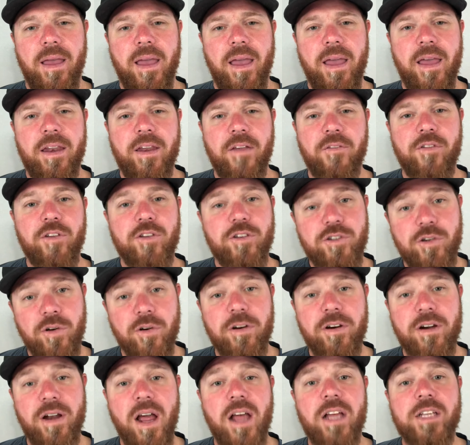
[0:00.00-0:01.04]
And if you do it
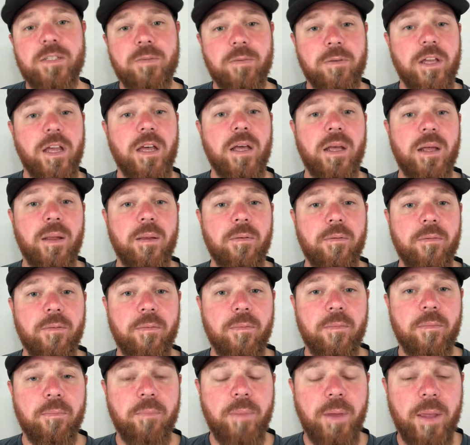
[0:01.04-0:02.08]
or not, it's uh, gonna
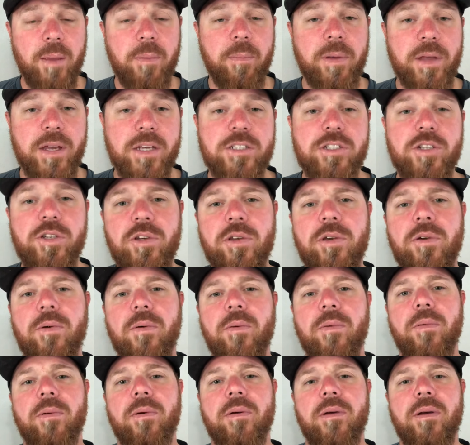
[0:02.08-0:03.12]
be because of you.
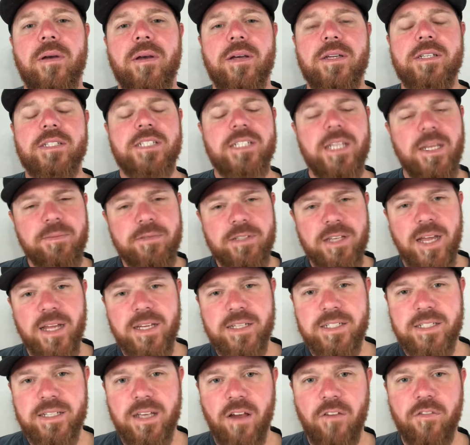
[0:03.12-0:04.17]
Seems kind of
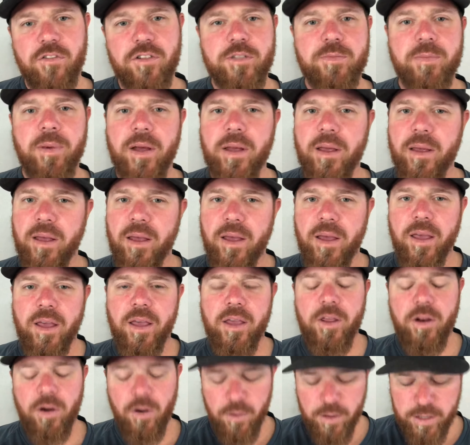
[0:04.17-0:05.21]
selfish, but
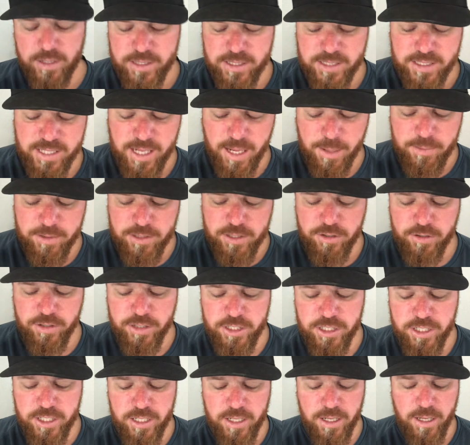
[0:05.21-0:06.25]
you know, it's the same as
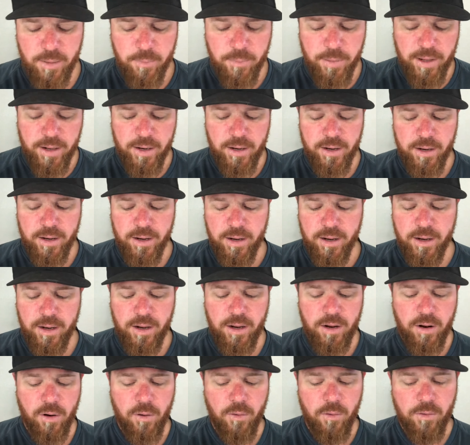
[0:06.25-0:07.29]
Christian being, you
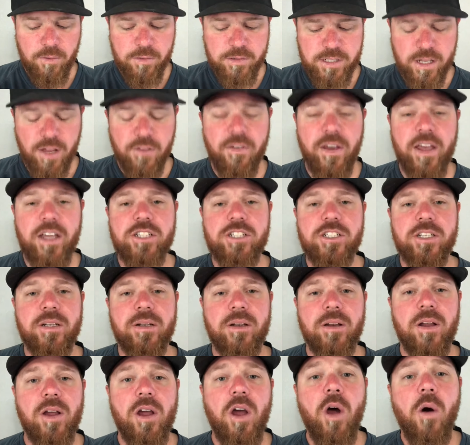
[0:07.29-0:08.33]
know, salvation.
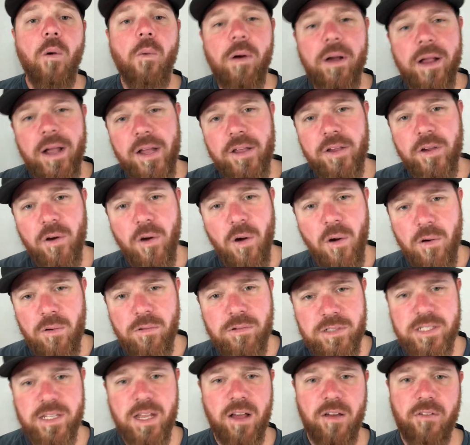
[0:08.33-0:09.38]
Work out your own
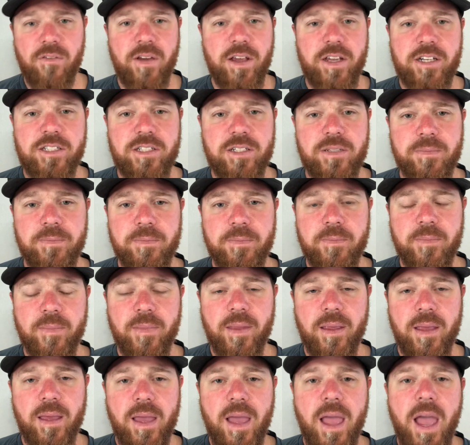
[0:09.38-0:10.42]
salvation.
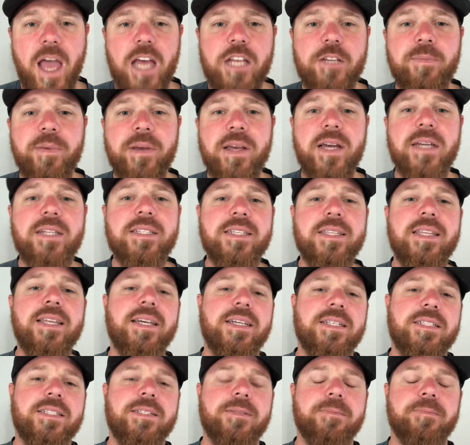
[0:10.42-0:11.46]
And it's because of
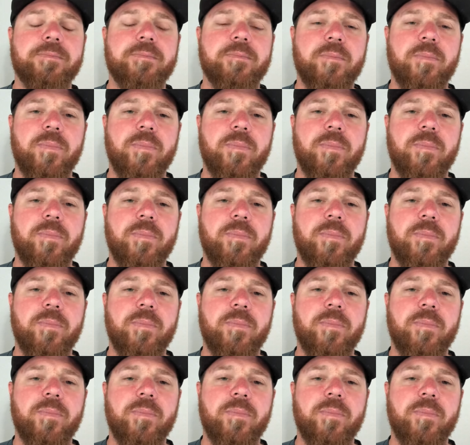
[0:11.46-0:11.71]
this.